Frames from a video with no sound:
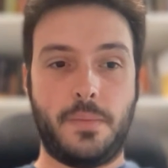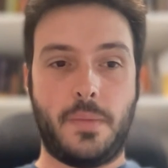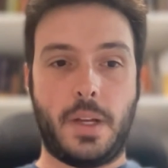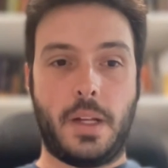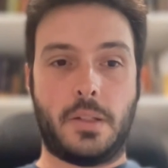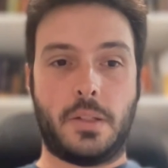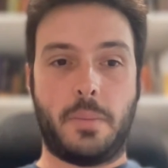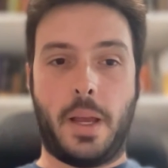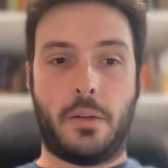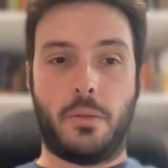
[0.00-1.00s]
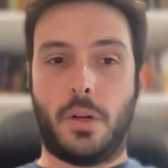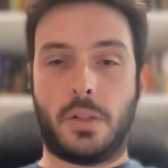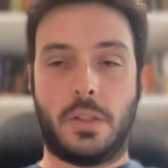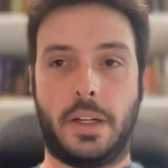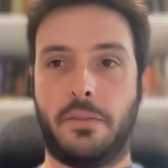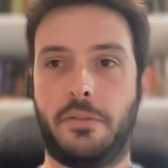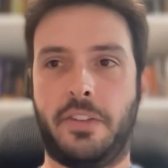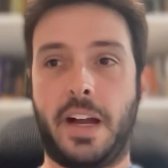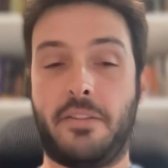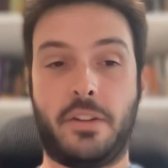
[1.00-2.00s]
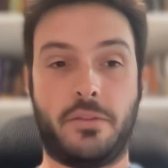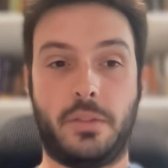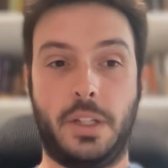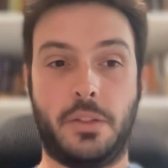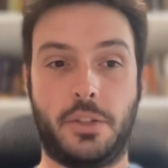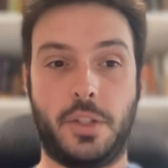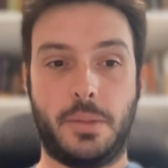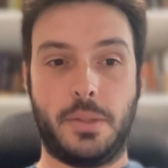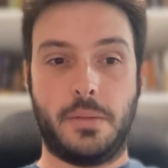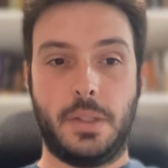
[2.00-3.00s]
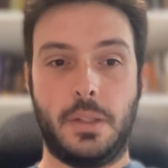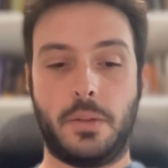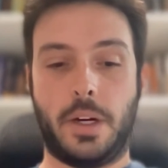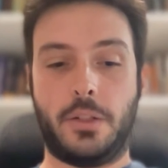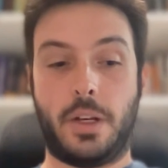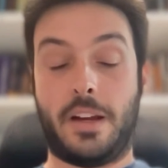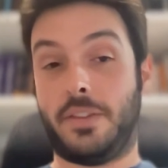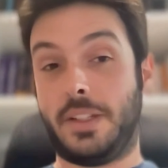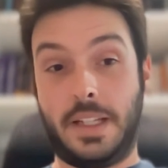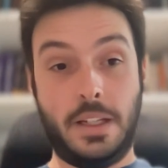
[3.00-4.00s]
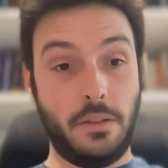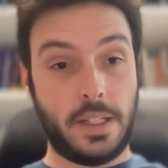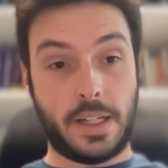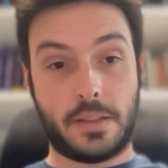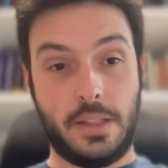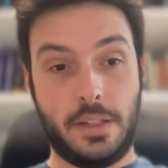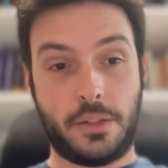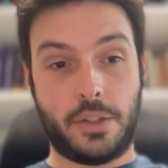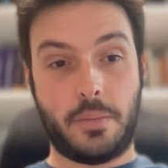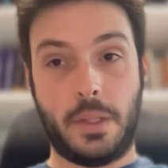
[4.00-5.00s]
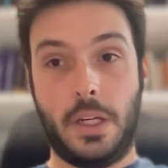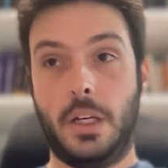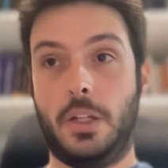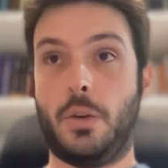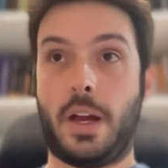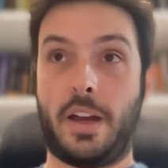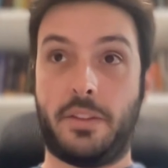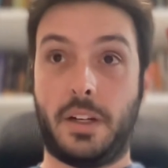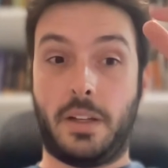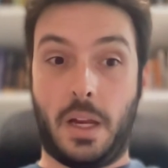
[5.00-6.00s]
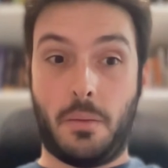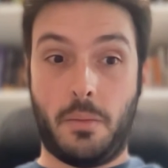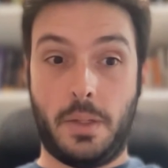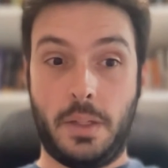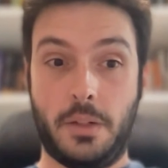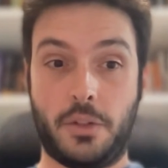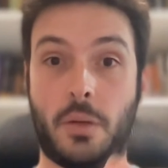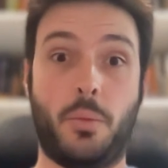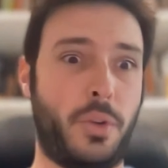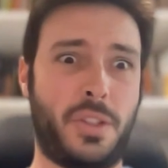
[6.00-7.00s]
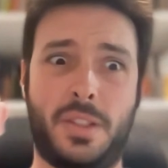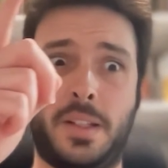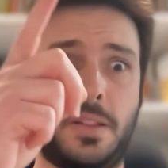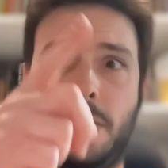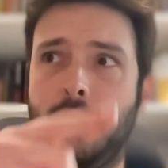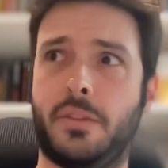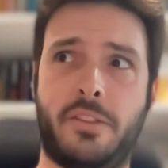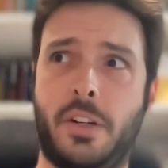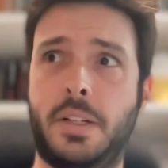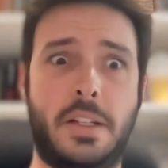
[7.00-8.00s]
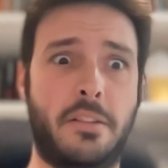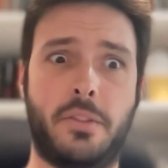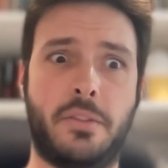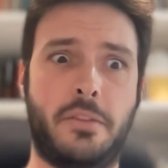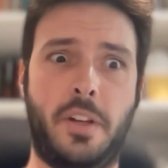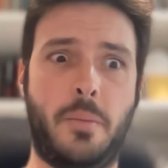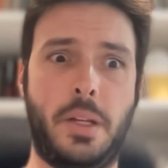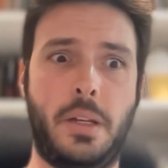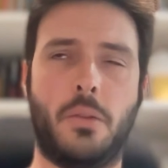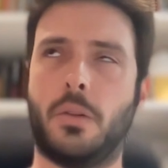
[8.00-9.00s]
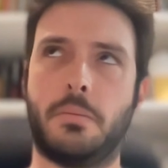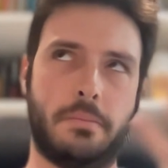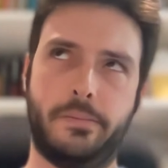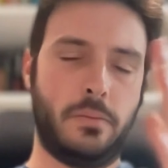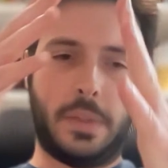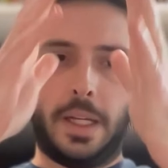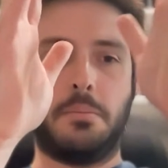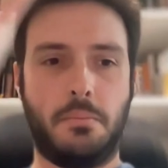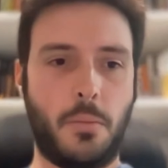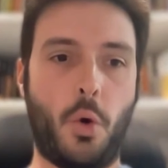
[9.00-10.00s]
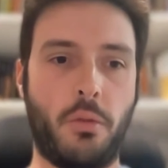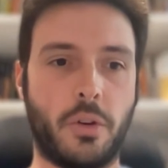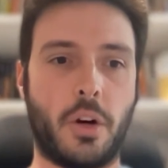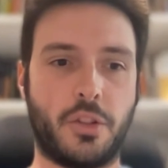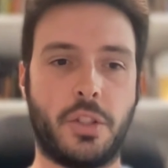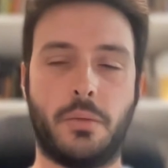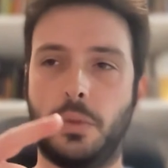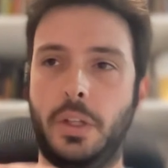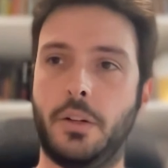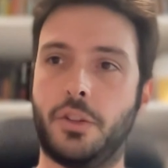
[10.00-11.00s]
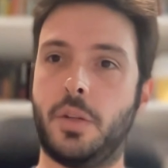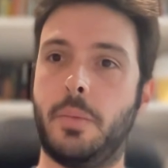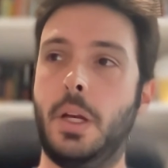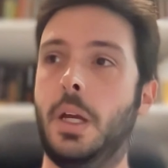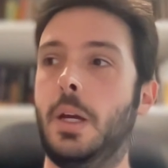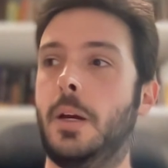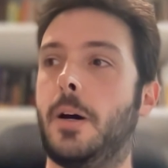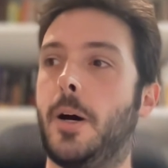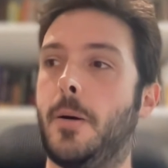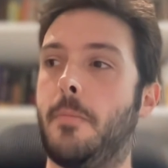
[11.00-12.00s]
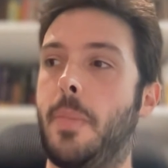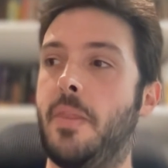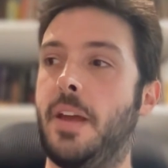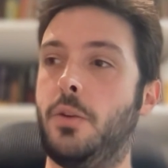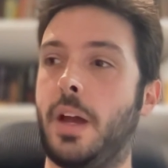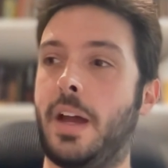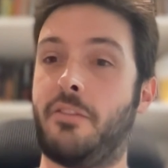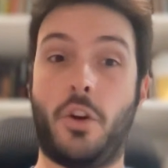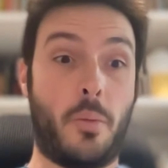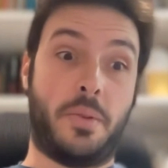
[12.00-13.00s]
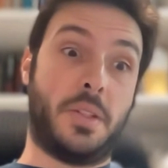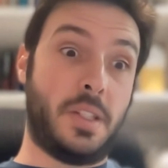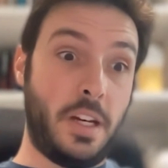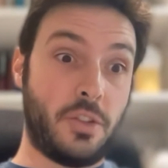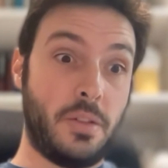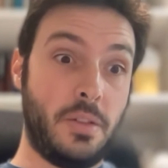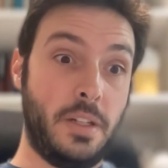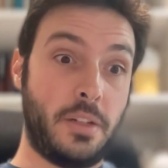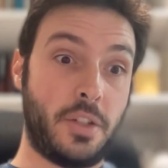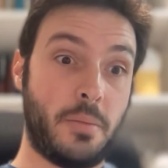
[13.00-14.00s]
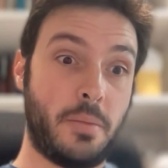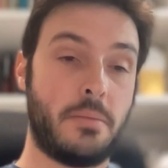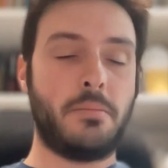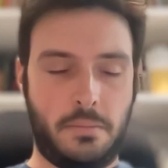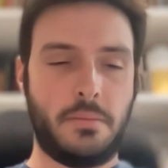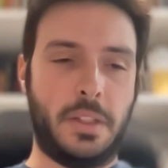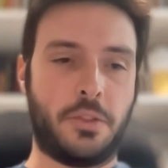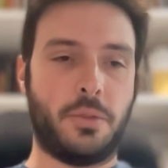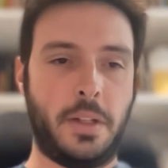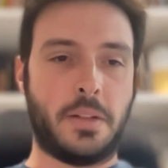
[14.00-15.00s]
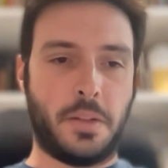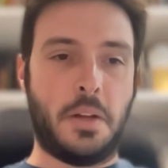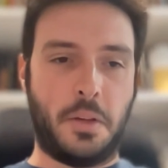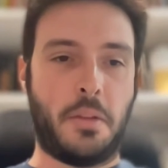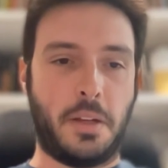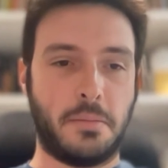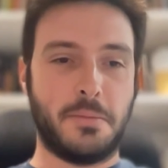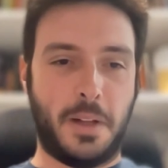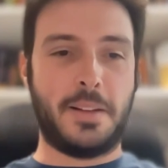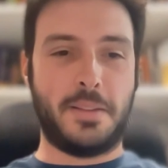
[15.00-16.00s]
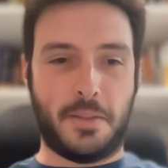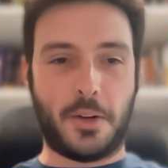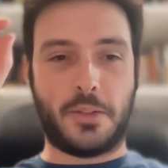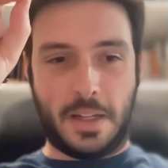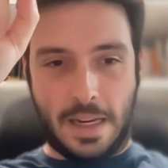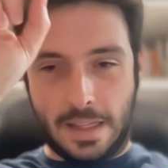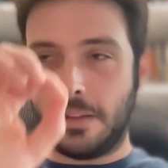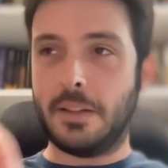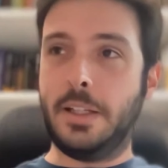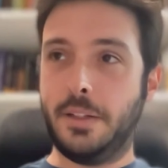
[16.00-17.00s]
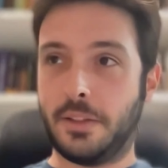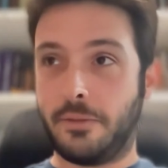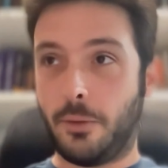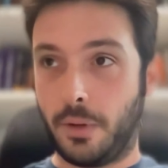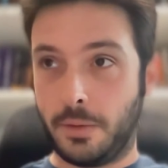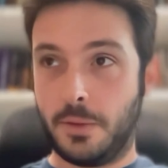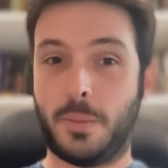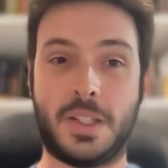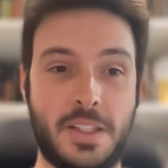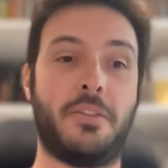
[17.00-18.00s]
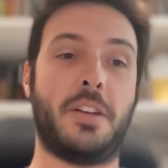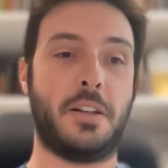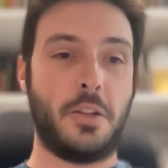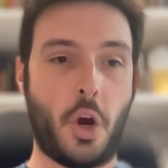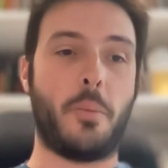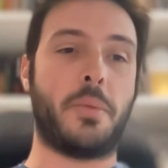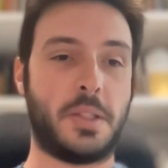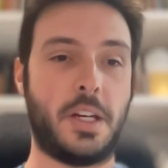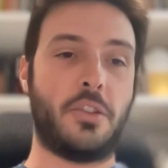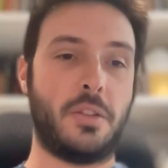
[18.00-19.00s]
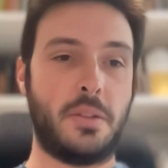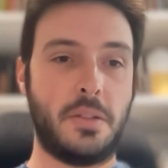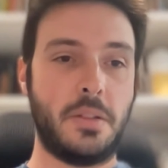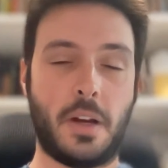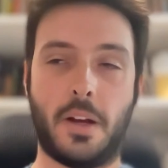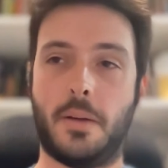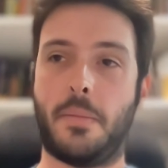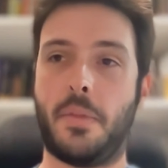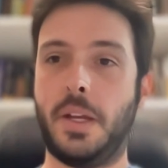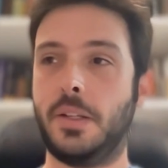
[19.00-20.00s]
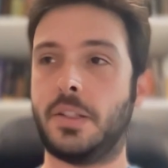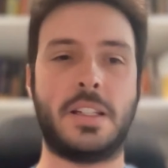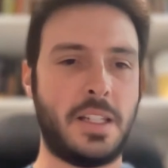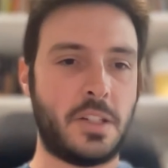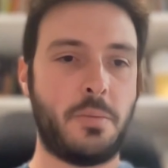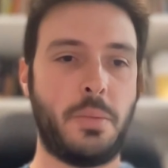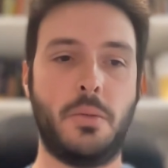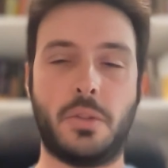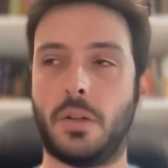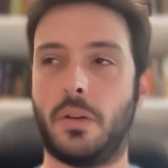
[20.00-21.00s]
that it spanned across like 5 different leaderships, right? You have a deal desk leadership, you have an enablement leadership, which sits under a very different VP or like overarching leadership. Then you have compensation leadership. Literally, it's a thing. There's a leader for specific compensation things and disputes and all